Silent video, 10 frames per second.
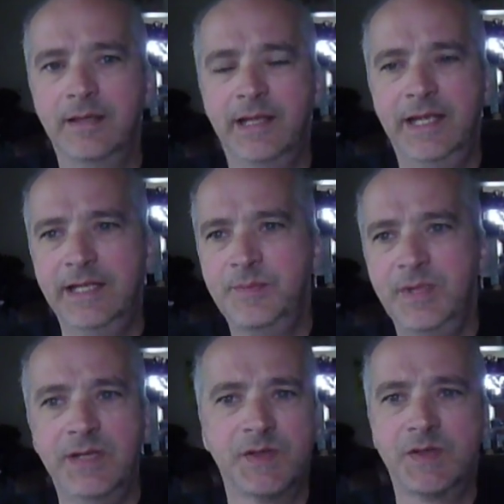it hits
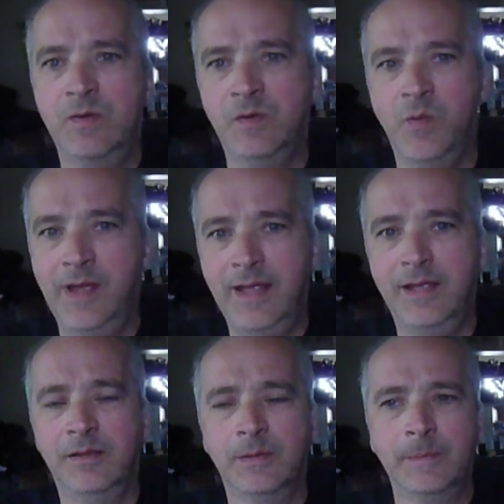me in a certain
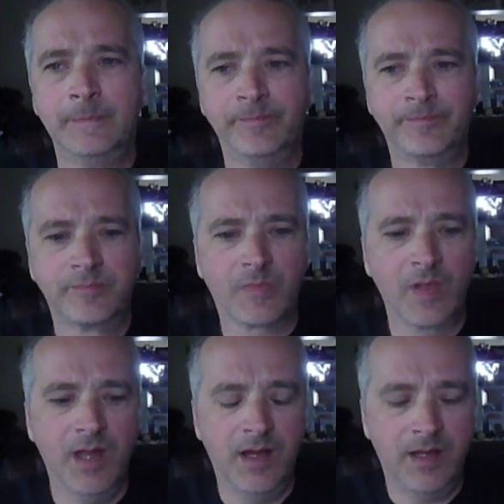way.
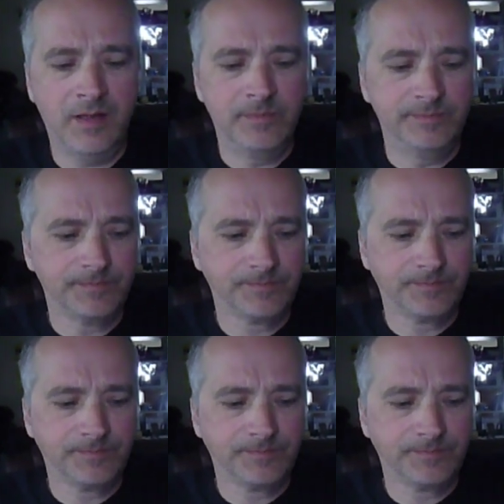Um,